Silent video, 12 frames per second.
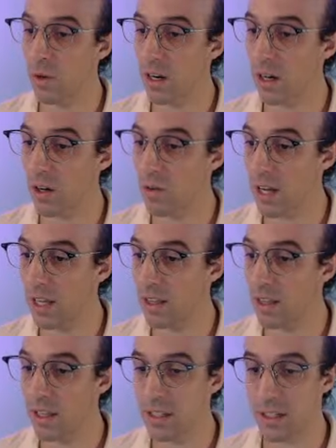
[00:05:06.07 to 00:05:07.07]
going to create
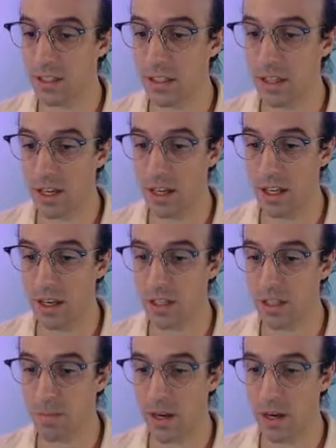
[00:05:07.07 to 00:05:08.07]
this again
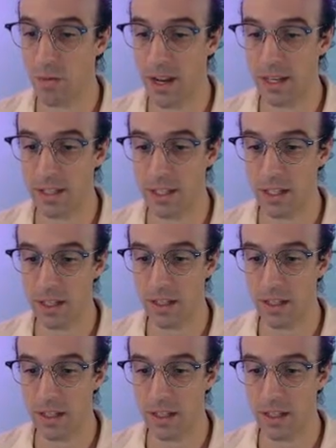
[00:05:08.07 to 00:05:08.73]
just by erasing.